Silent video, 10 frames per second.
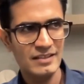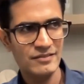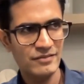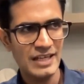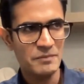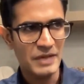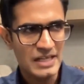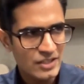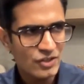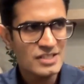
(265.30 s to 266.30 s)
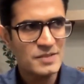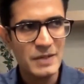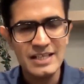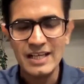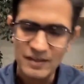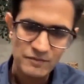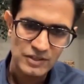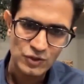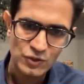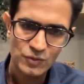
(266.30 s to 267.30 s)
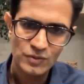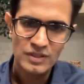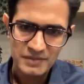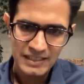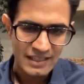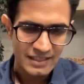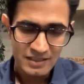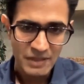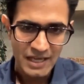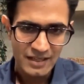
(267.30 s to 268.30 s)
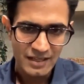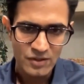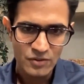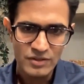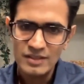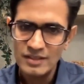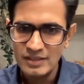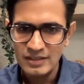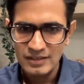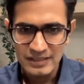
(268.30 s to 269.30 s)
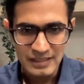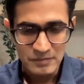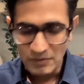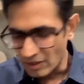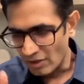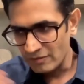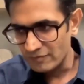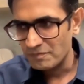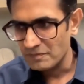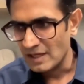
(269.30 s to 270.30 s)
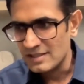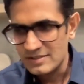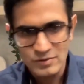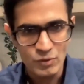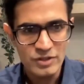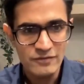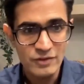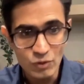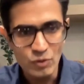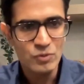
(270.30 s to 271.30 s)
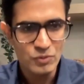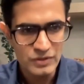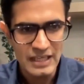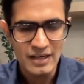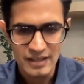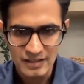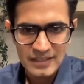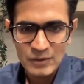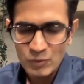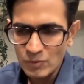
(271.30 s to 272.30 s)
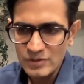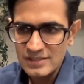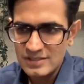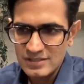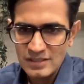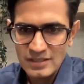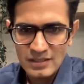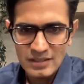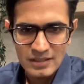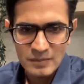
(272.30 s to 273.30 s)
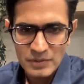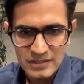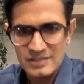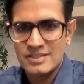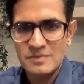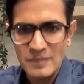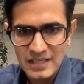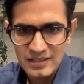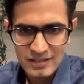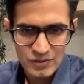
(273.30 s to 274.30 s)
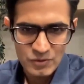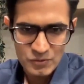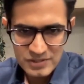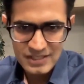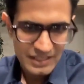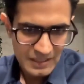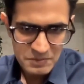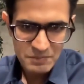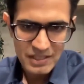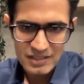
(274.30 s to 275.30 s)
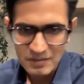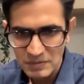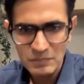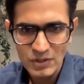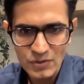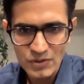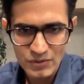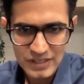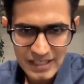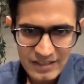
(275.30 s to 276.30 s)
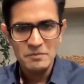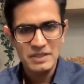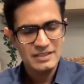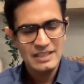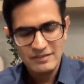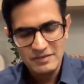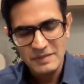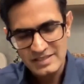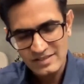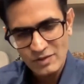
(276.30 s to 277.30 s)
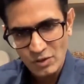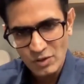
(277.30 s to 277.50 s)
where mentors spend time with you, they are in the background. A lot of us don't even know who they are, like who is Pritish's mentor or who is Sandeep's mentor. People don't know that, but they have a massive